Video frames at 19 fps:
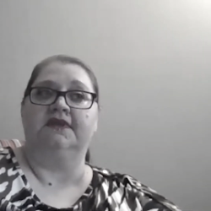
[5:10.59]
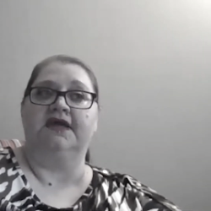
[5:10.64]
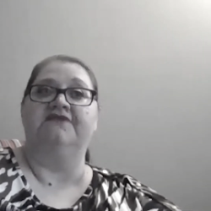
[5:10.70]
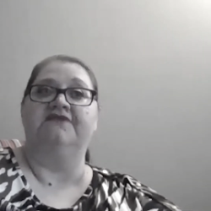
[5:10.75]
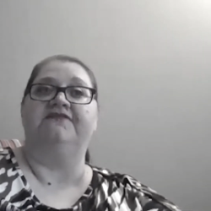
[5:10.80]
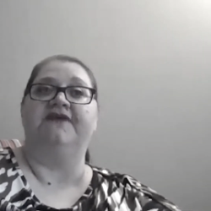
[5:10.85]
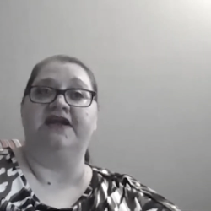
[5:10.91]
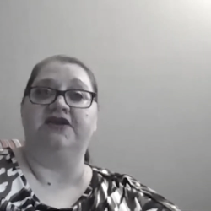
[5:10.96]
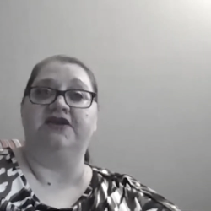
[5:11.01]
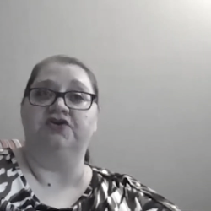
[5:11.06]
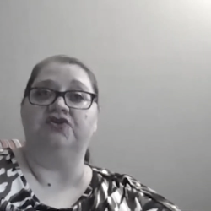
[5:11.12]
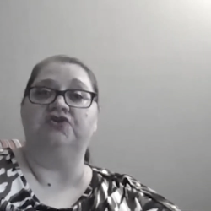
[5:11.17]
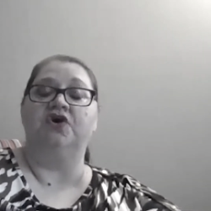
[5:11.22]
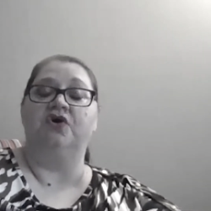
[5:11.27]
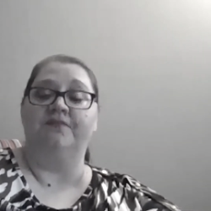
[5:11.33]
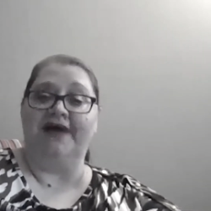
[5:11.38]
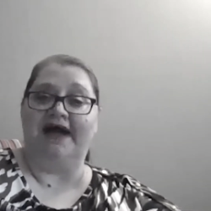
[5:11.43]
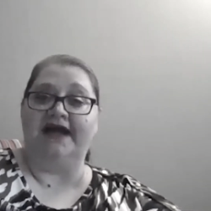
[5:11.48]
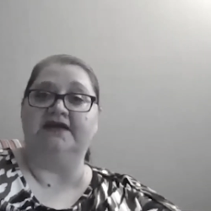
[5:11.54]
If I could
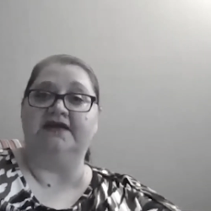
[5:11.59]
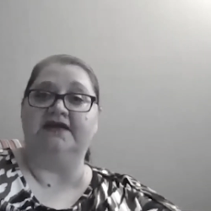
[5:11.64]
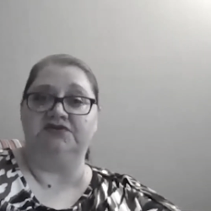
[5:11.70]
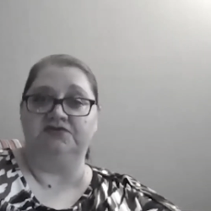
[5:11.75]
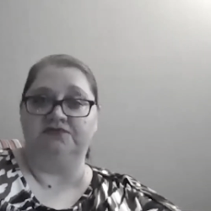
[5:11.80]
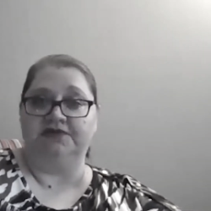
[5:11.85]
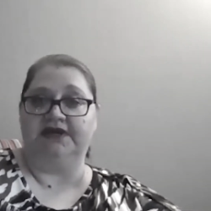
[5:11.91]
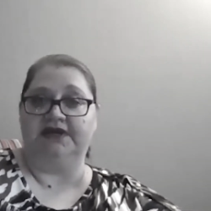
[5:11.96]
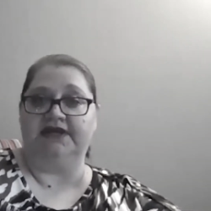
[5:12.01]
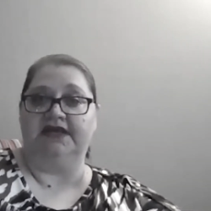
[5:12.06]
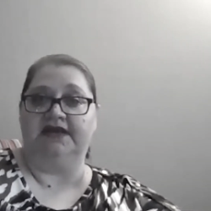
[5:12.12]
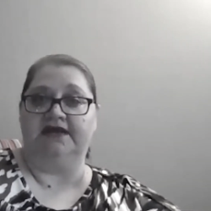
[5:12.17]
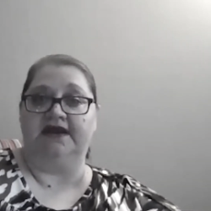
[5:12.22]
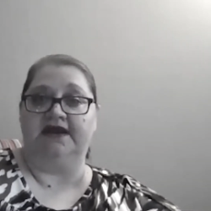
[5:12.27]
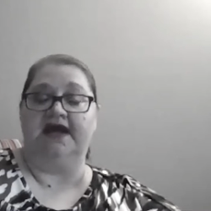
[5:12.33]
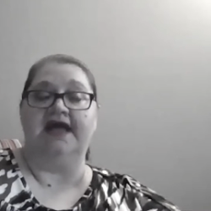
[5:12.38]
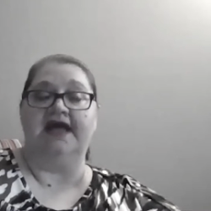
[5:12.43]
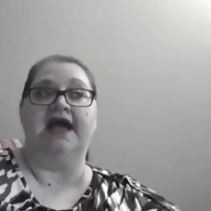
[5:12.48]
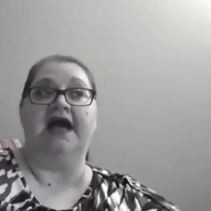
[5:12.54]
go back and do it
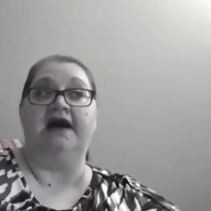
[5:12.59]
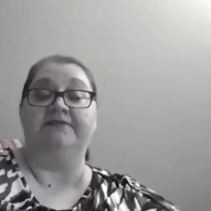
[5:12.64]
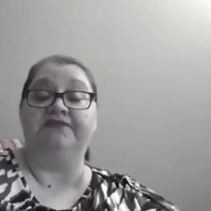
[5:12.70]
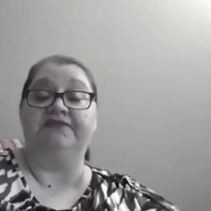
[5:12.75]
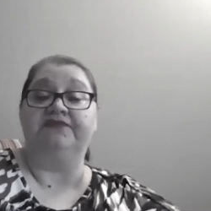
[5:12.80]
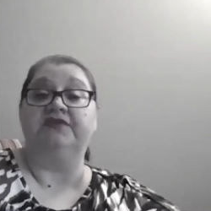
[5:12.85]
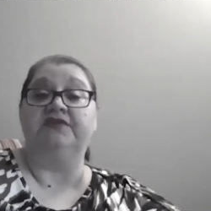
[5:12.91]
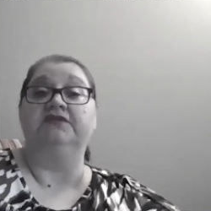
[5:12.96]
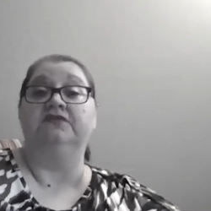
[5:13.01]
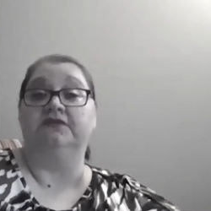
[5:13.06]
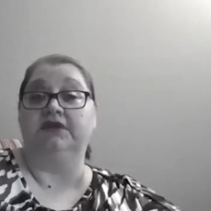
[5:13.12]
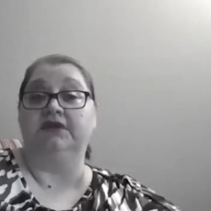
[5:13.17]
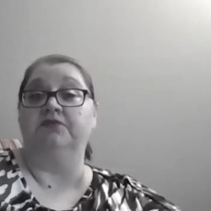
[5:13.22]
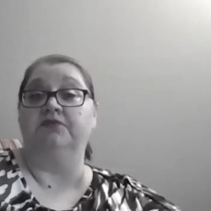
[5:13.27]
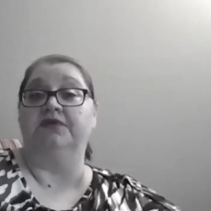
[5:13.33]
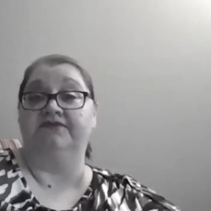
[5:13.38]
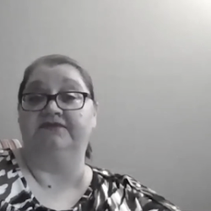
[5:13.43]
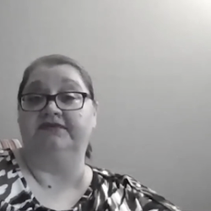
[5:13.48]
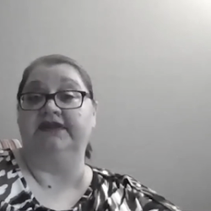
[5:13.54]
again, I absolutely
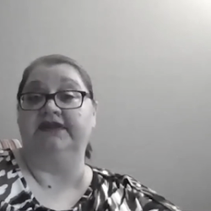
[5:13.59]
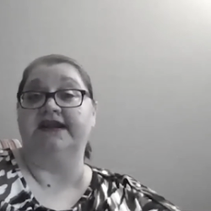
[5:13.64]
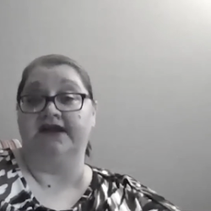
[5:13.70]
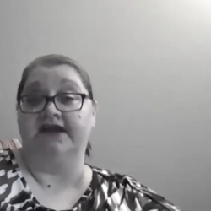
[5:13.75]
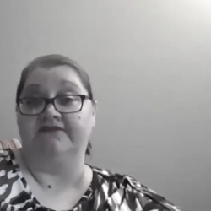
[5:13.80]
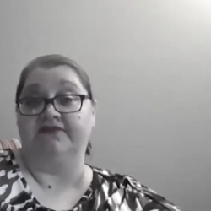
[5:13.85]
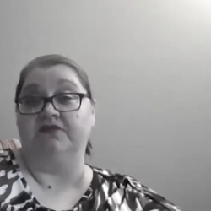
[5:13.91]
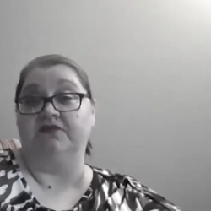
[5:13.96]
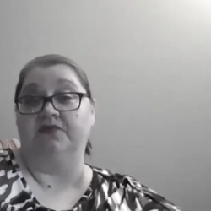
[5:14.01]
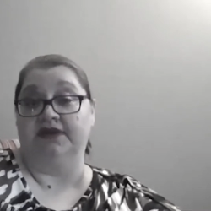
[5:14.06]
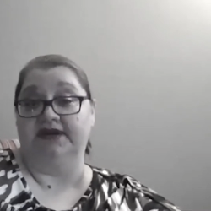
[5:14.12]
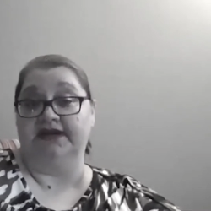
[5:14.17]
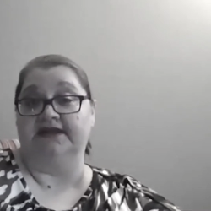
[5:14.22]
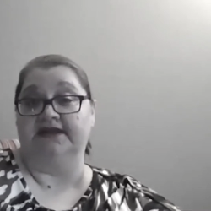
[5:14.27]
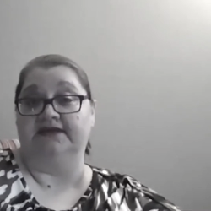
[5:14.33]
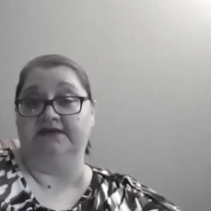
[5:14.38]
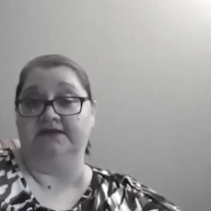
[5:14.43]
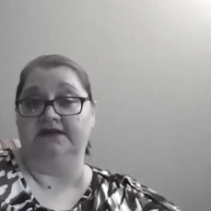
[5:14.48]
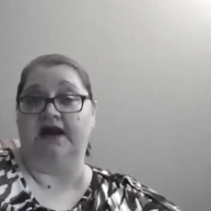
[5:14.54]
would have let everyone
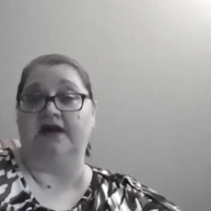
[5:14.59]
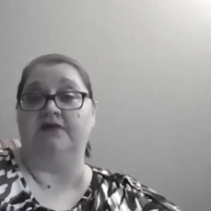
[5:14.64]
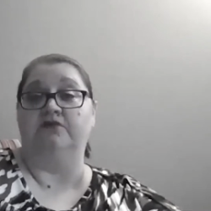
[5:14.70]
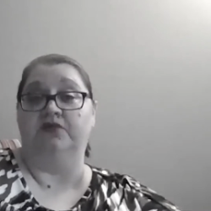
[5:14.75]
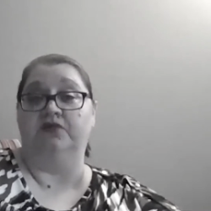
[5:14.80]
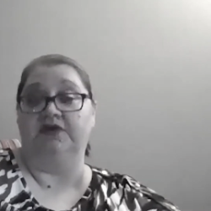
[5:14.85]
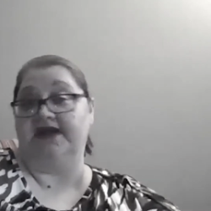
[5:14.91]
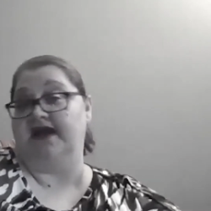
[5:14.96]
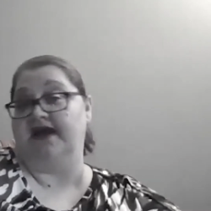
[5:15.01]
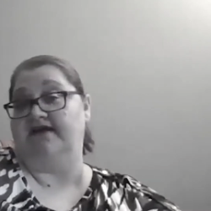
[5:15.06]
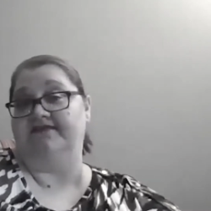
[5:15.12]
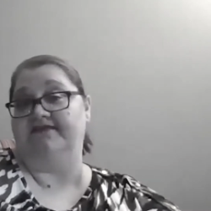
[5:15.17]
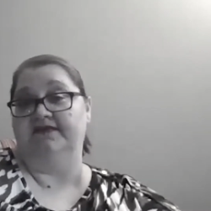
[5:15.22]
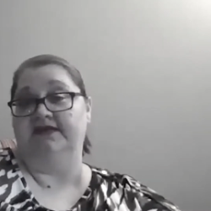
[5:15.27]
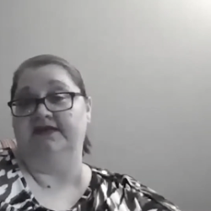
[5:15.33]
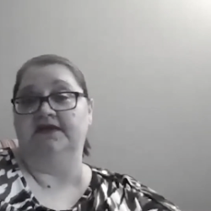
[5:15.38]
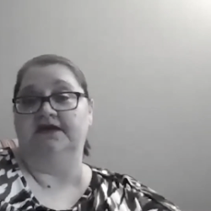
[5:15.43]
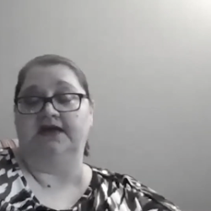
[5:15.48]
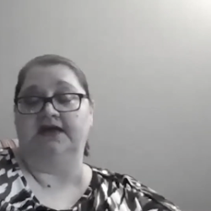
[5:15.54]
in. I would have.
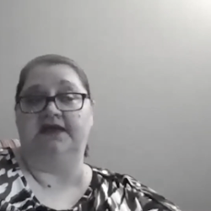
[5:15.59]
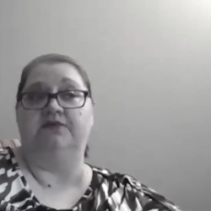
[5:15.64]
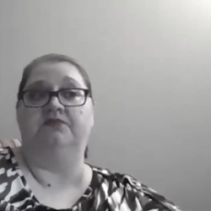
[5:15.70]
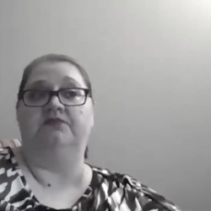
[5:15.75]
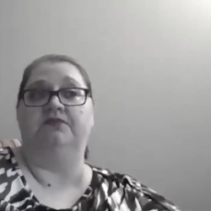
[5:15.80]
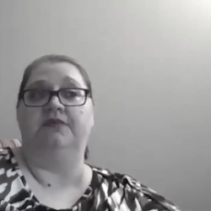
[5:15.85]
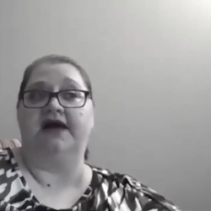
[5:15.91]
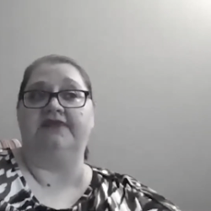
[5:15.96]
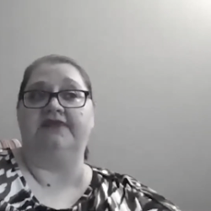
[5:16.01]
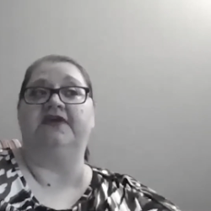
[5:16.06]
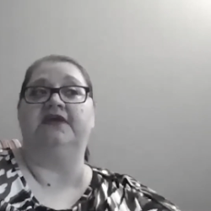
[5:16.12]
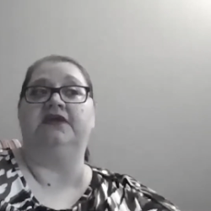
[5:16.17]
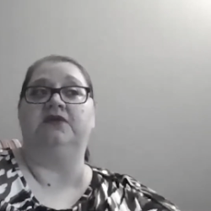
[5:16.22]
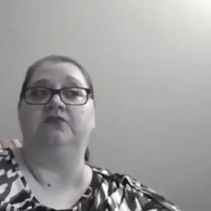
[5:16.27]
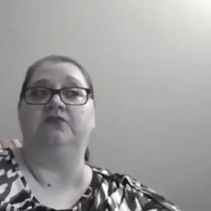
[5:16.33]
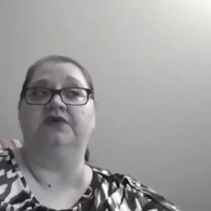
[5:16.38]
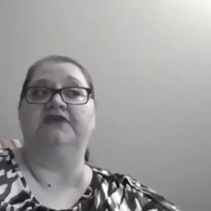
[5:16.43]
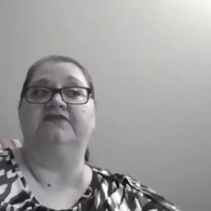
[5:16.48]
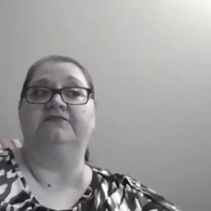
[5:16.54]
I
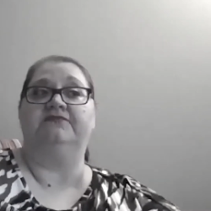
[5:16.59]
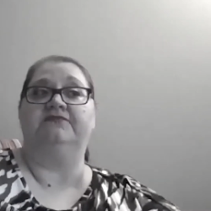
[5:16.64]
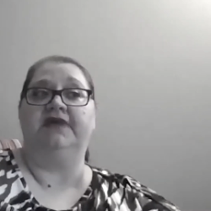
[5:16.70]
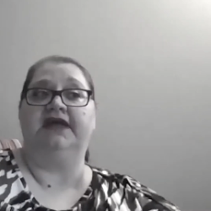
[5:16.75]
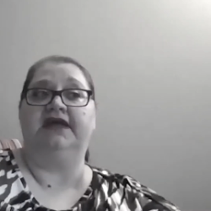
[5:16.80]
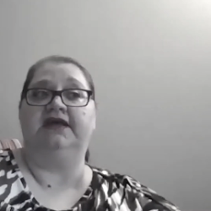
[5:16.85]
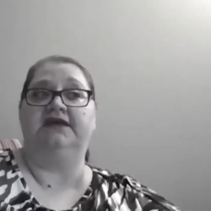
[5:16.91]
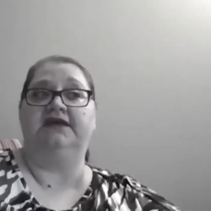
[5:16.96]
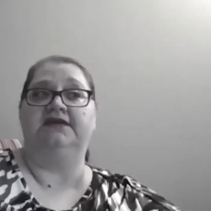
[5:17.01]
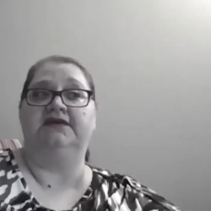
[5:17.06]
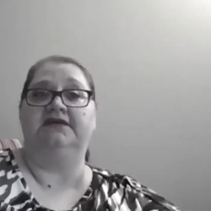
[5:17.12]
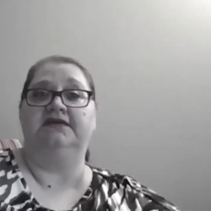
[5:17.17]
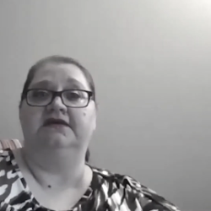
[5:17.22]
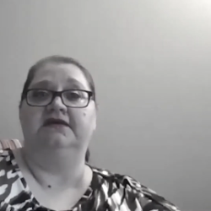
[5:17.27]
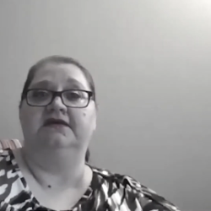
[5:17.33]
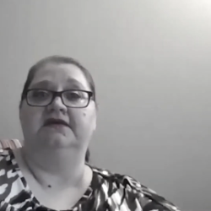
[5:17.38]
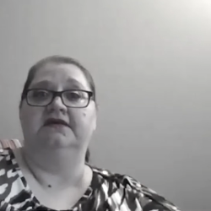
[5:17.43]
think it would have made